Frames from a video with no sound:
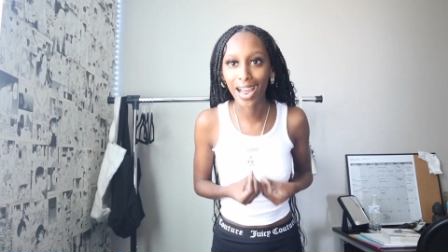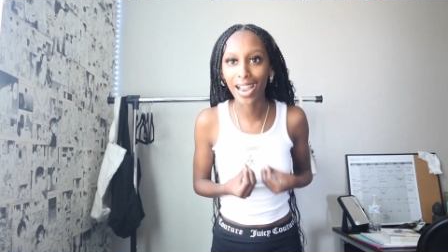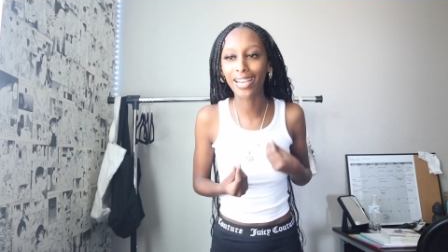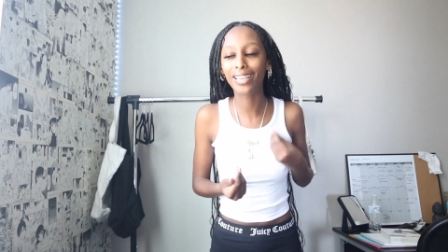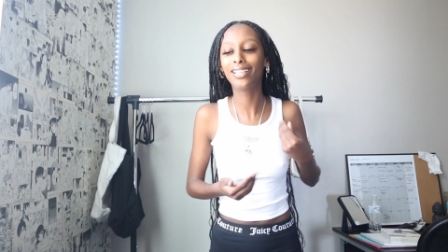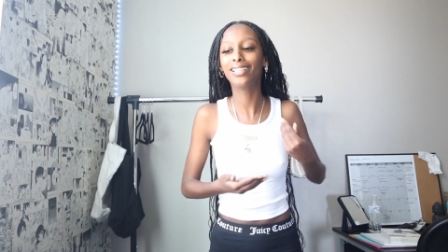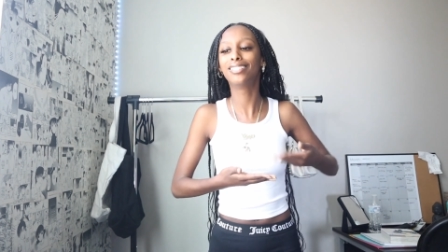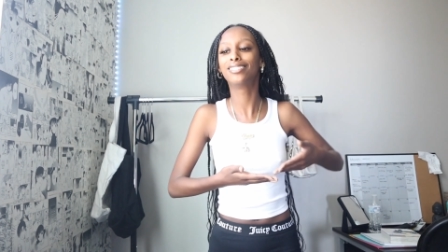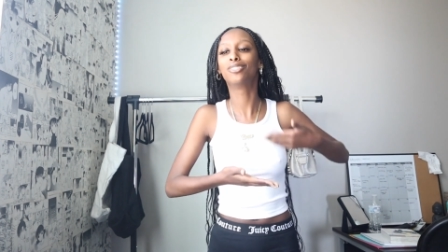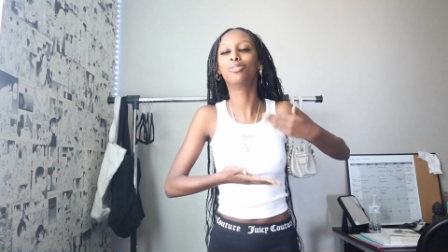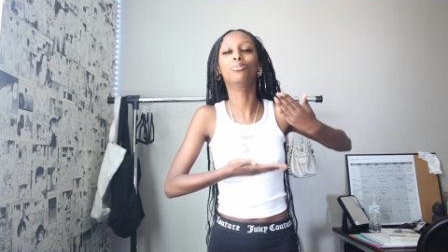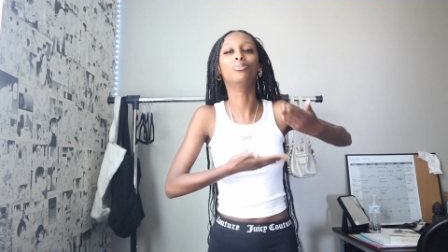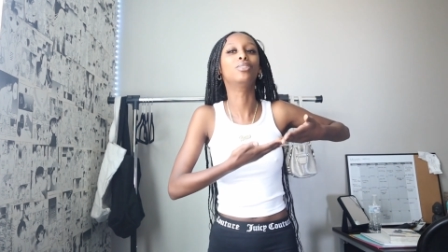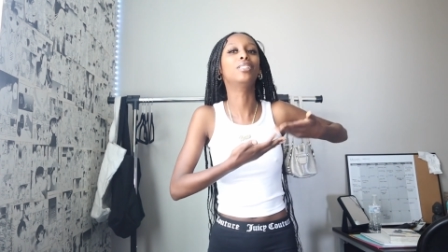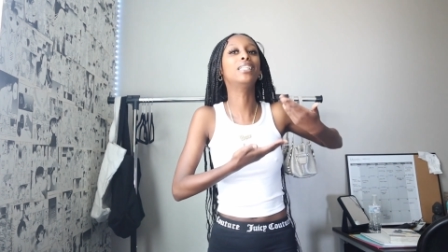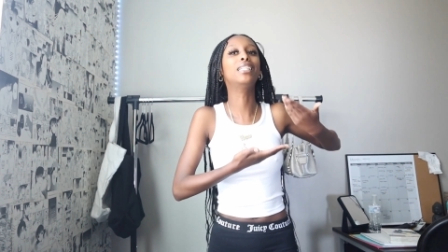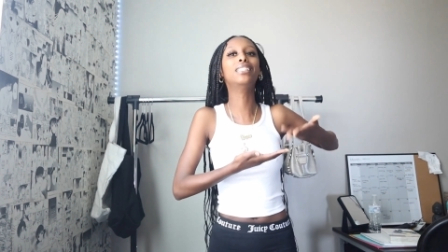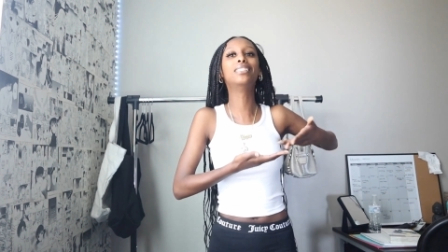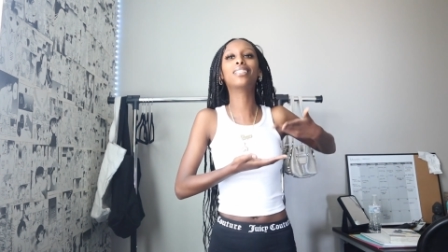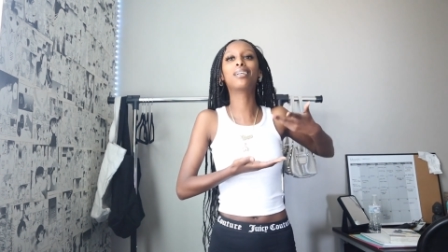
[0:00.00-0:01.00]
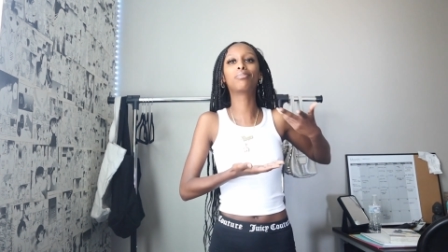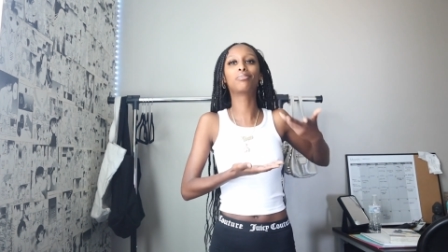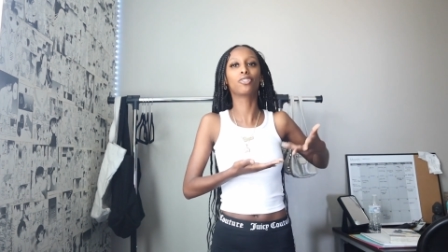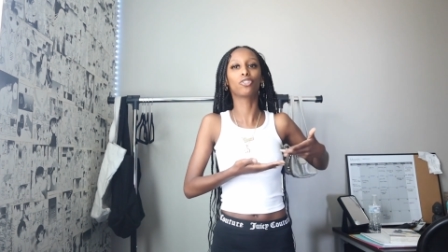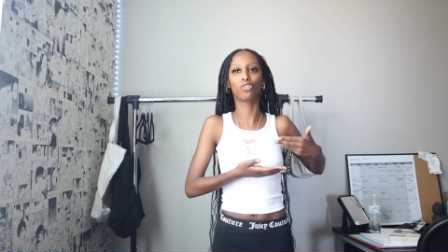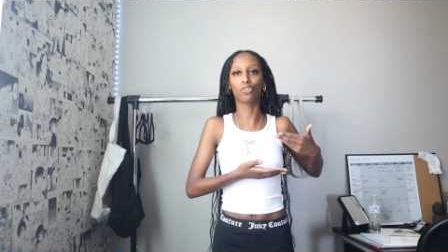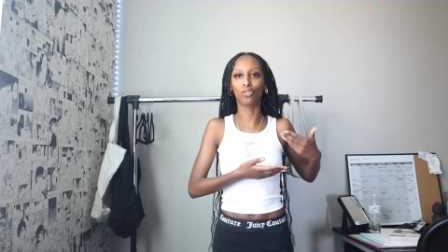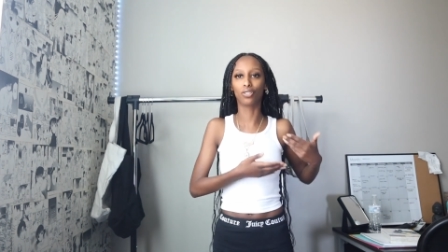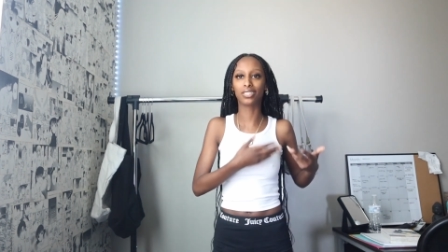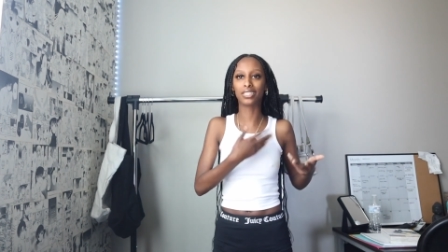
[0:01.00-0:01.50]
I need it to eat up the
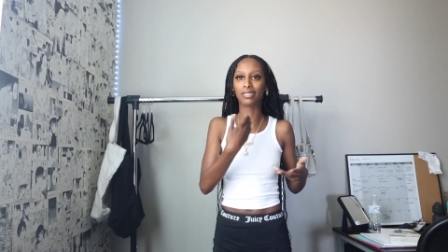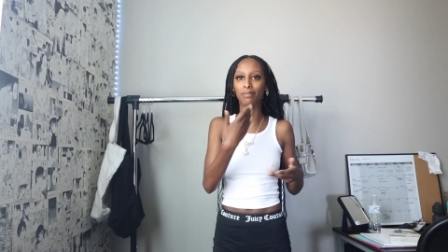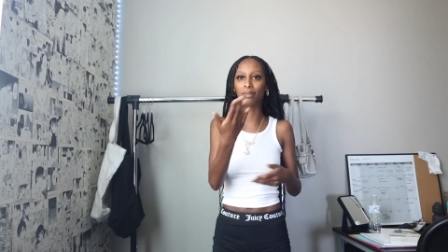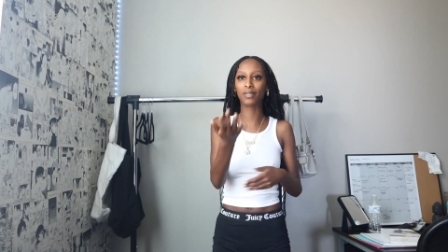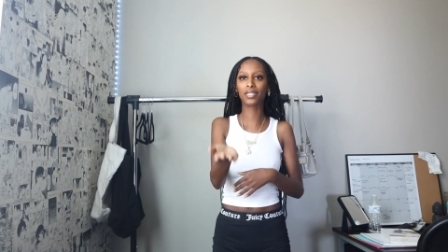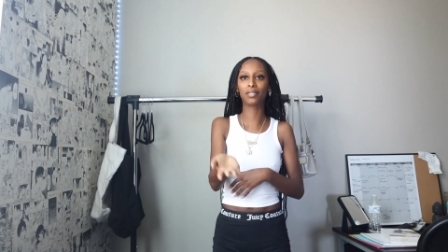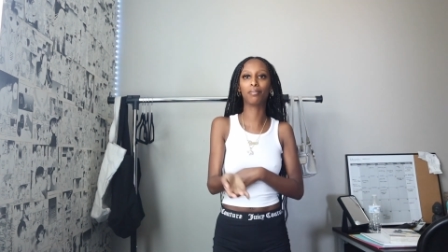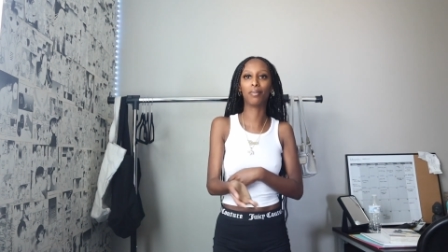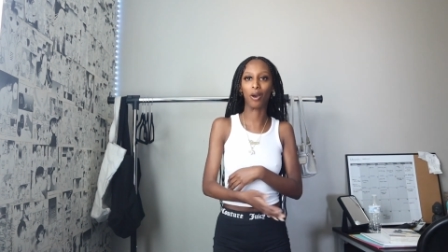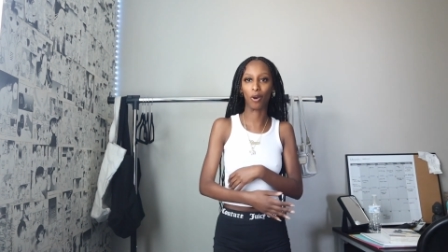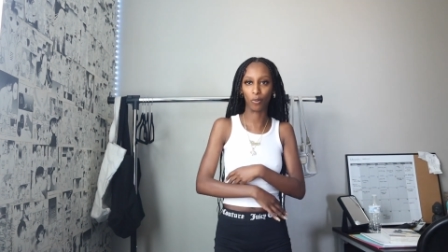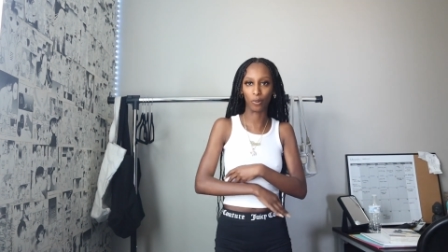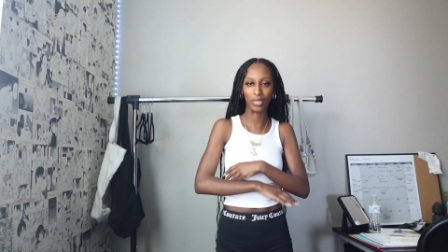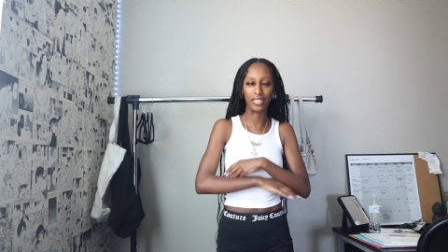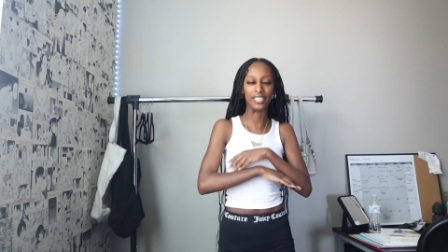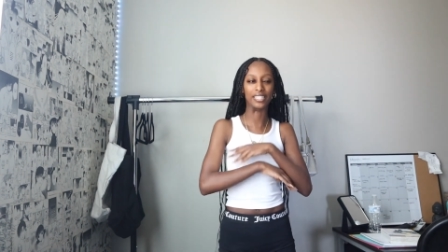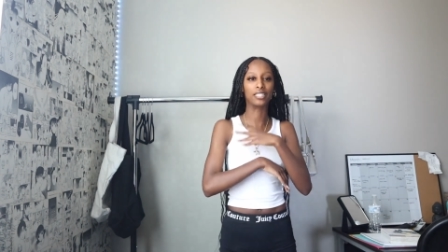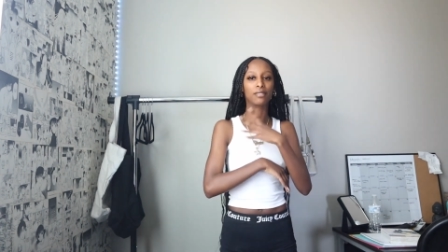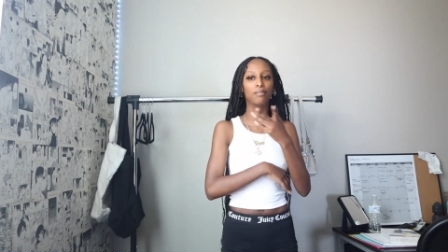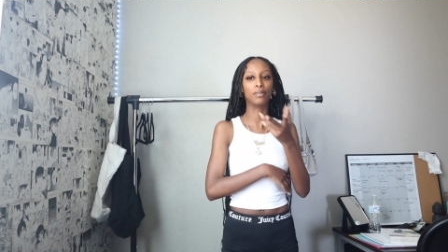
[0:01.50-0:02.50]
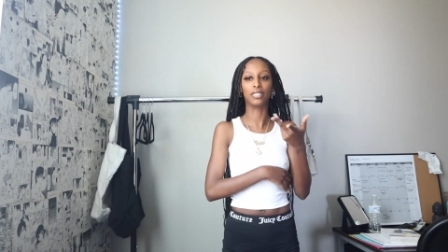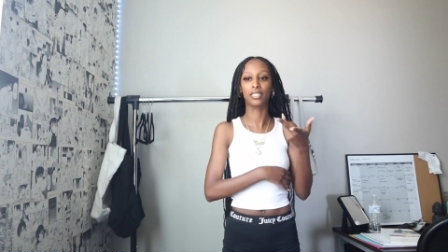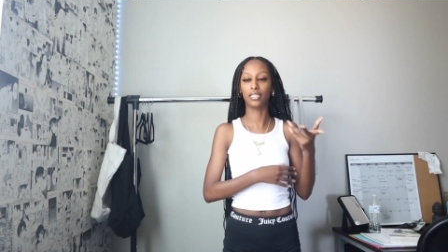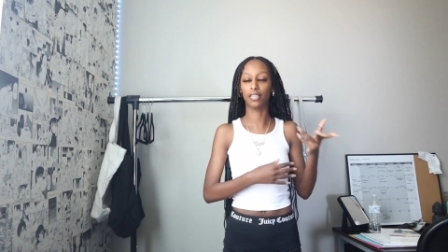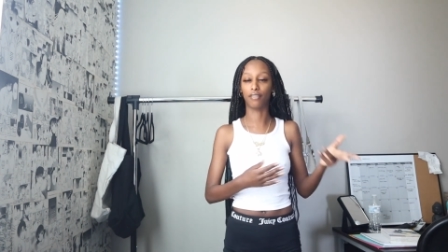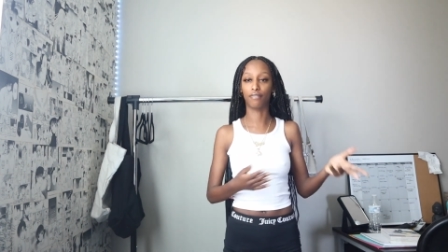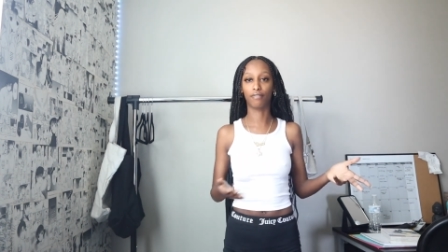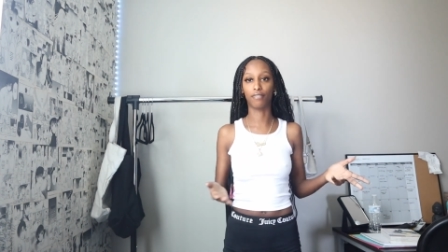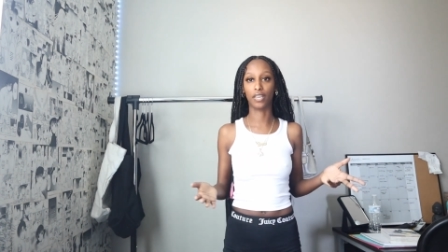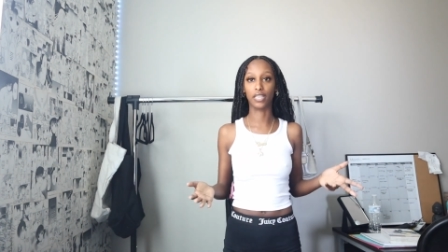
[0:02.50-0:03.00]
girls, spit them out, and spit in
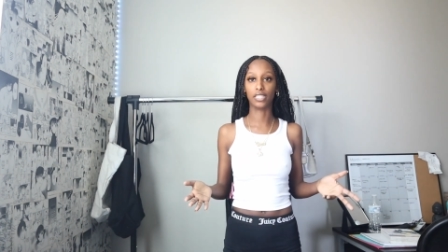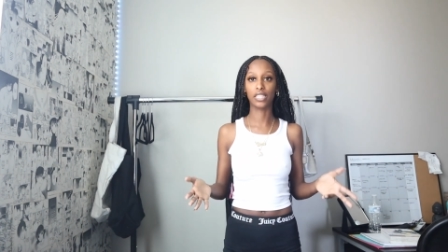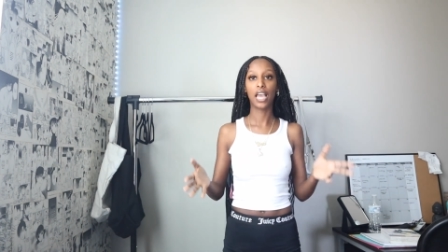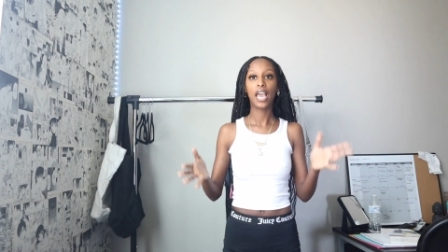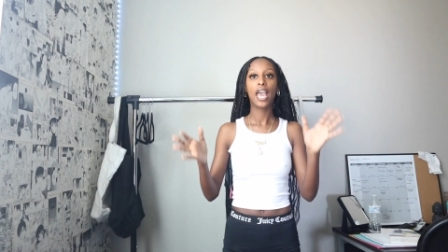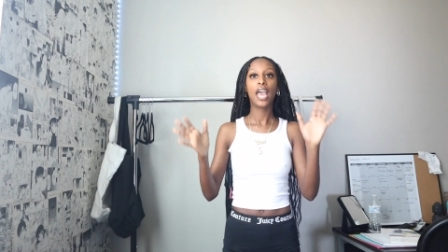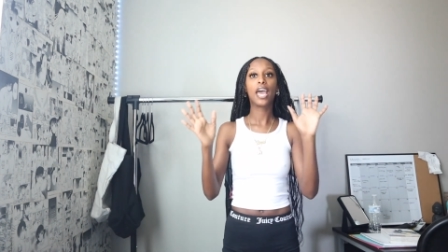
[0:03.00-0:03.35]
their face.